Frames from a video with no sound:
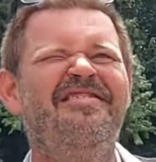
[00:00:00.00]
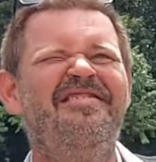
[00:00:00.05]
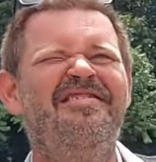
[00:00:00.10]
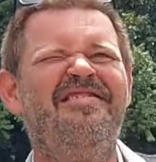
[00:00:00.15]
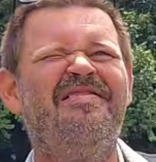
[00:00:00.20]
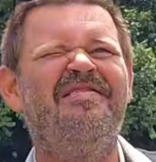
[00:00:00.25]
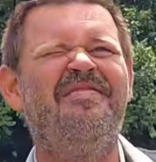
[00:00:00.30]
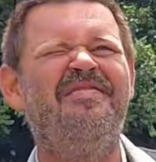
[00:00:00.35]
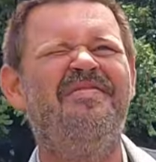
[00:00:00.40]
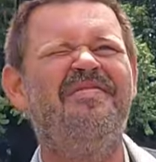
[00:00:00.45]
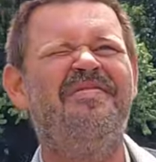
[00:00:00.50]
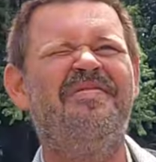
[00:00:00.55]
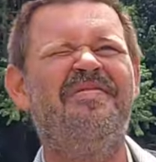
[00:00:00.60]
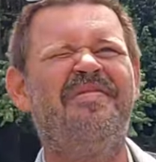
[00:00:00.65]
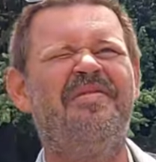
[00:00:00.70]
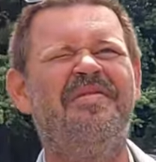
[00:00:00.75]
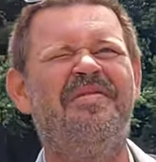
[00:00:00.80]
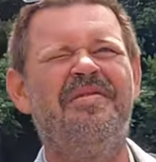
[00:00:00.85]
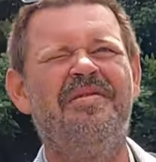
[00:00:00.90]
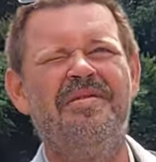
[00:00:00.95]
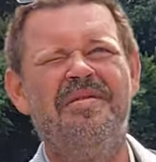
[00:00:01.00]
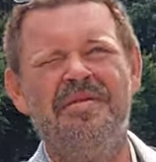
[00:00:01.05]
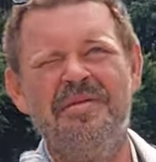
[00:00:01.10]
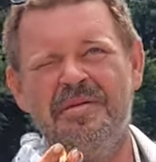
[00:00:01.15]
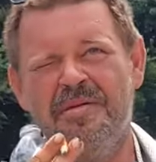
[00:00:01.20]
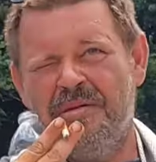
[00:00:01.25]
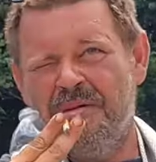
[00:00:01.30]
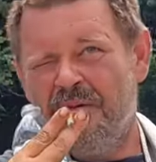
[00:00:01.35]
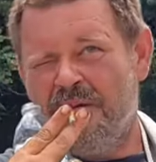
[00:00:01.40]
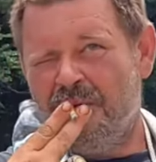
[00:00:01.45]
it could also be, uh, you
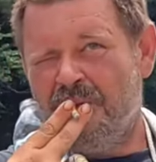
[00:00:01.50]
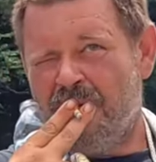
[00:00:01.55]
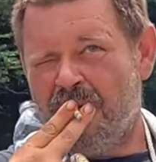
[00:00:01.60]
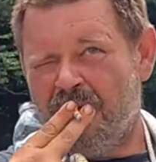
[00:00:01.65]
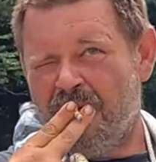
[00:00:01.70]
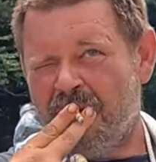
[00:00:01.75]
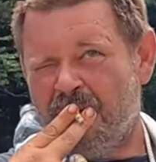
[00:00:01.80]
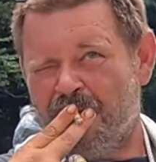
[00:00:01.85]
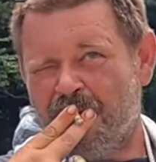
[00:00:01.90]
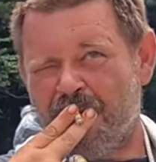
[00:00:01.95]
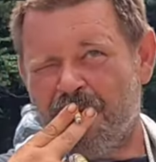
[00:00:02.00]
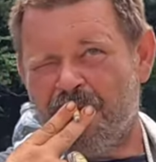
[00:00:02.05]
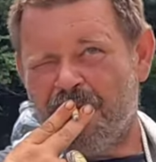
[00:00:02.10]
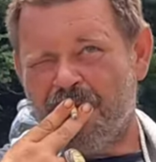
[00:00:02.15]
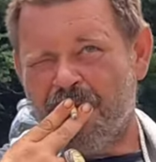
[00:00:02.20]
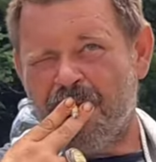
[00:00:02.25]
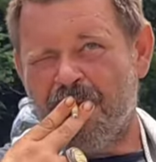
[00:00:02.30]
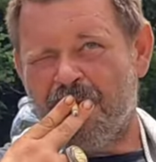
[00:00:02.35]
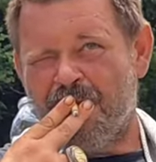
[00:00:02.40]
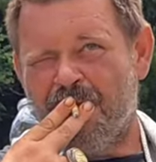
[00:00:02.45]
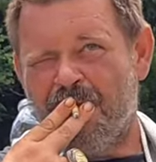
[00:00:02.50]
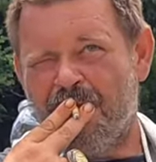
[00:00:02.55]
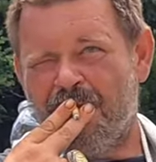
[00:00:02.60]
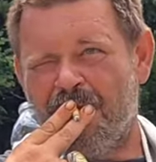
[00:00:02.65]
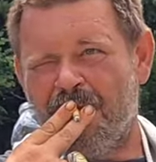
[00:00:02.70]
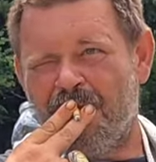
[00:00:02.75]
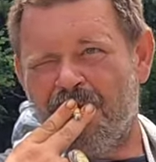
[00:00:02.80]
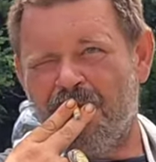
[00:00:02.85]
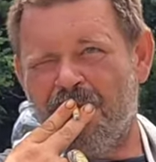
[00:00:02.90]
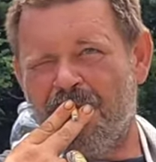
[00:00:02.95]
know, failure to appear.
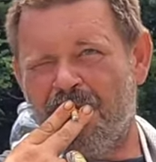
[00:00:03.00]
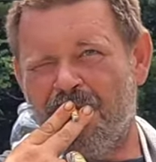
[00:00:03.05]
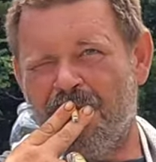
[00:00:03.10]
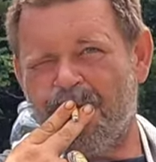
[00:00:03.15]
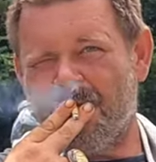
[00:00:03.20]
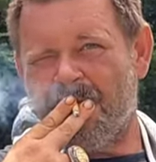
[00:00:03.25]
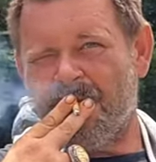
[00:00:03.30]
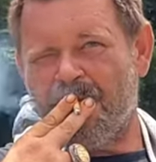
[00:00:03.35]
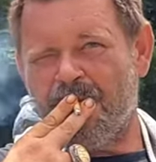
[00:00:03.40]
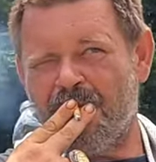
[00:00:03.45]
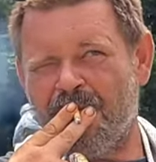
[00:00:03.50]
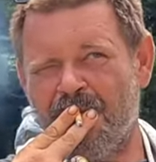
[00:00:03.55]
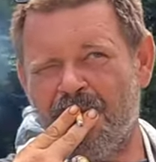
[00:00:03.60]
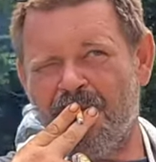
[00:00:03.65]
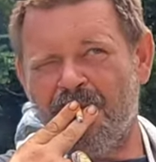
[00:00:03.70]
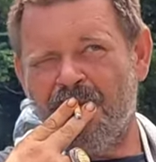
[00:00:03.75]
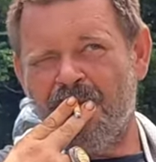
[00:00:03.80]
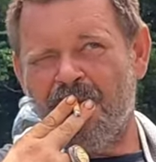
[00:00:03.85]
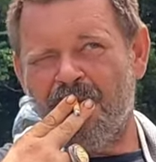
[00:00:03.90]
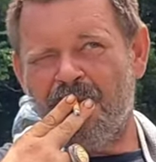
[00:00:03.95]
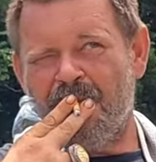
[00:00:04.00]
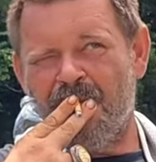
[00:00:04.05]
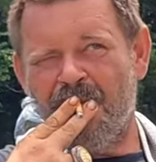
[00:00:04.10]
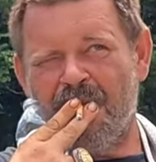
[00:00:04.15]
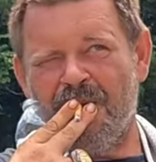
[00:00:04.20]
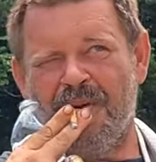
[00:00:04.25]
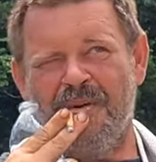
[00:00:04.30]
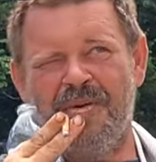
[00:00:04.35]
You know that.